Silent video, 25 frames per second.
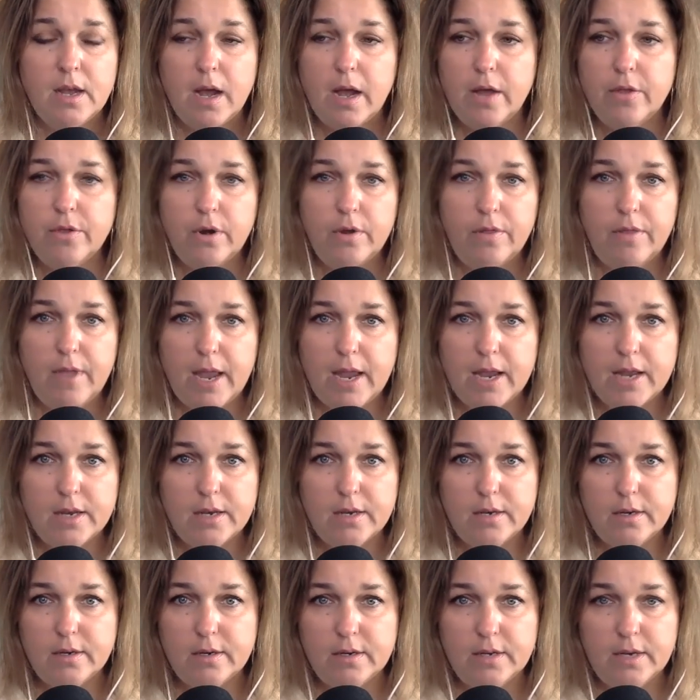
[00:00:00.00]
other
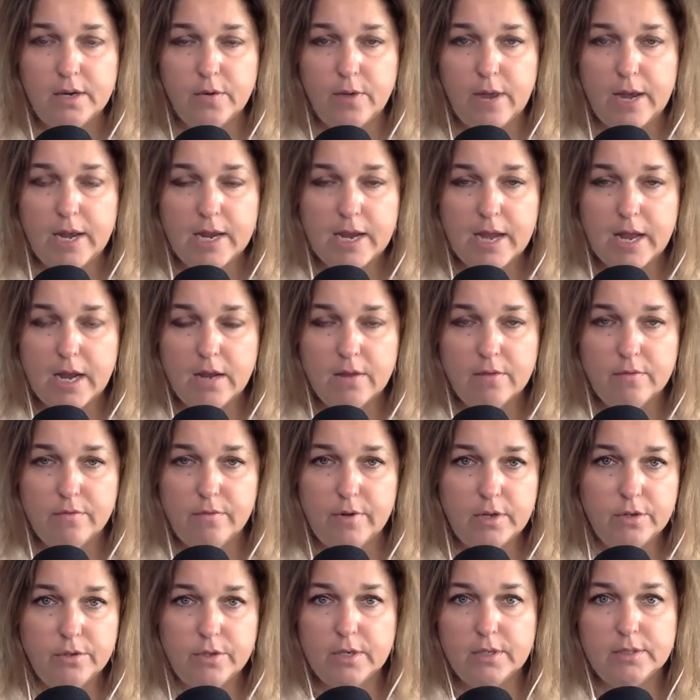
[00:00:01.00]
than, any kind
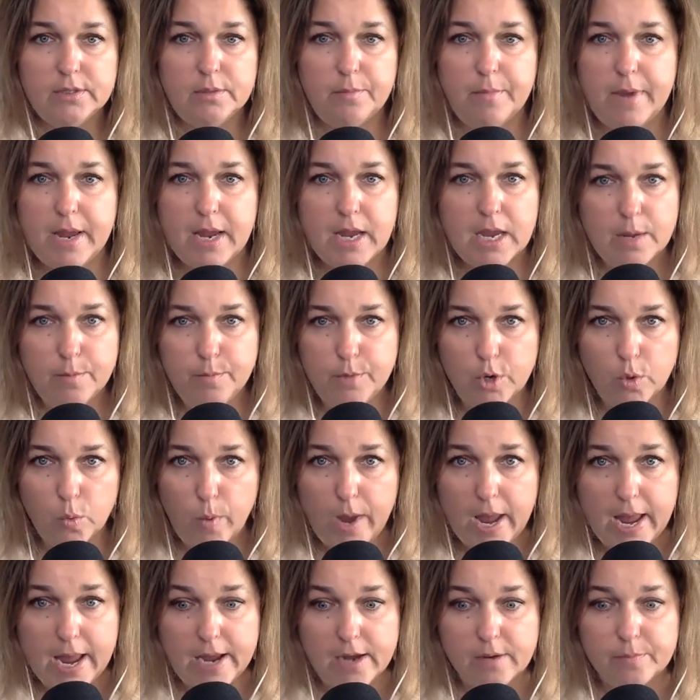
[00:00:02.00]
of illness that might come your
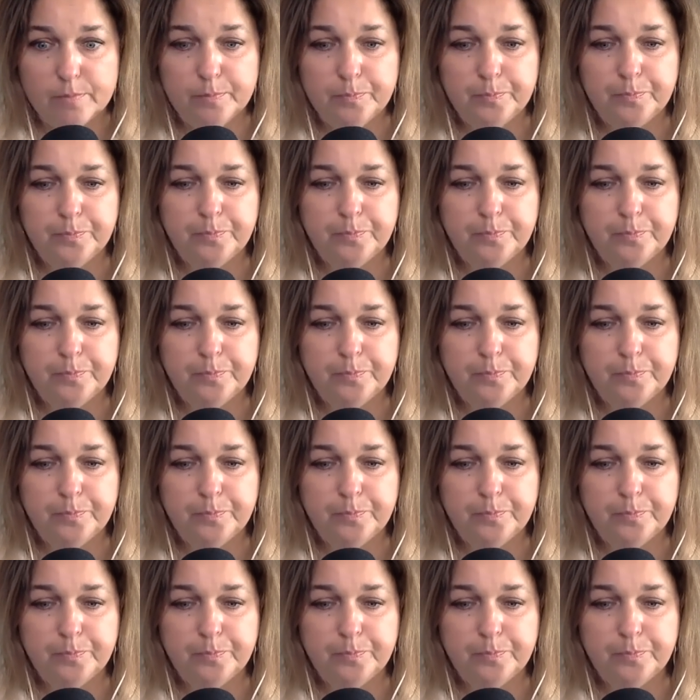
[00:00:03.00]
way.